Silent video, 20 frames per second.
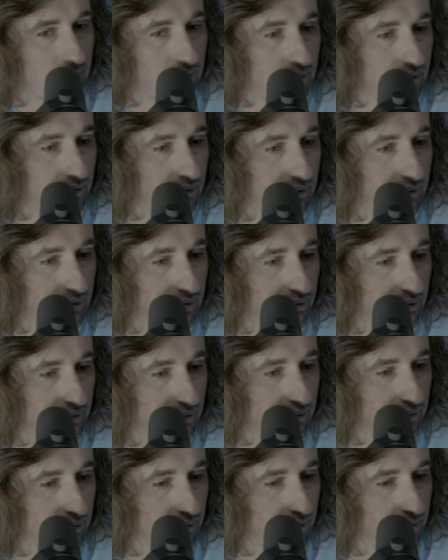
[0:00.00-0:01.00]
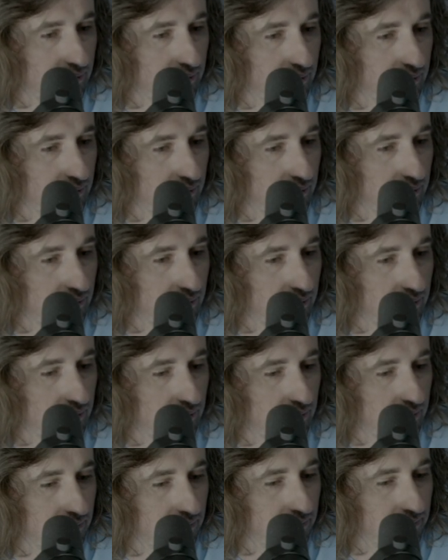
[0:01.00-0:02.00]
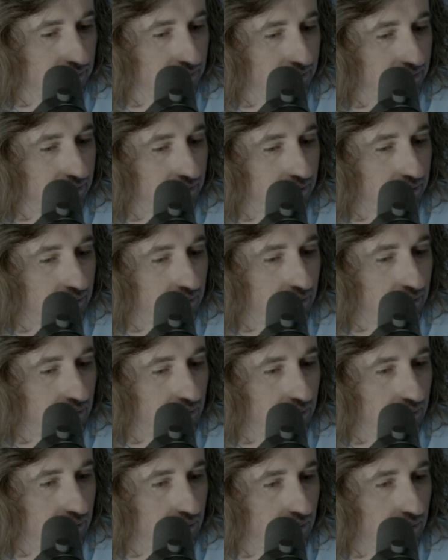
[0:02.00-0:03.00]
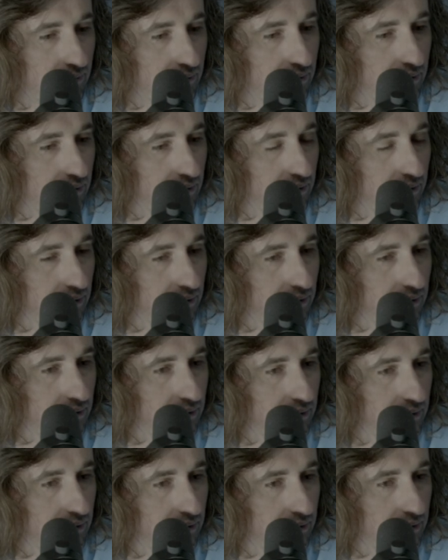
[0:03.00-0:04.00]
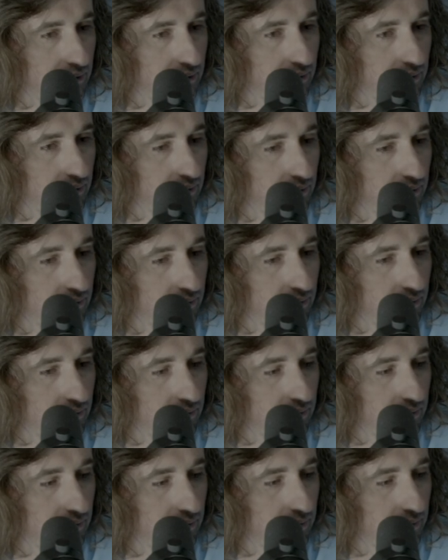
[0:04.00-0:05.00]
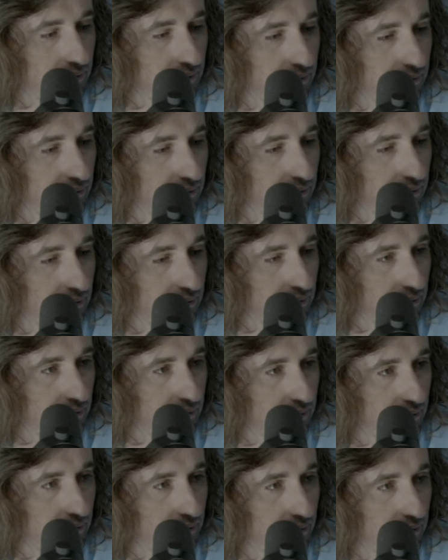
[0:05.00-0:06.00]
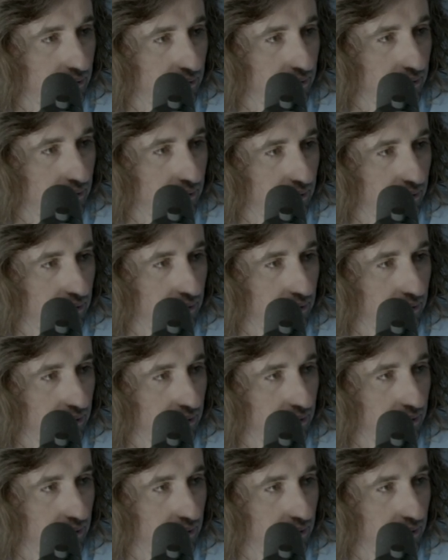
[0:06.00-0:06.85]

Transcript: This person isn't speaking.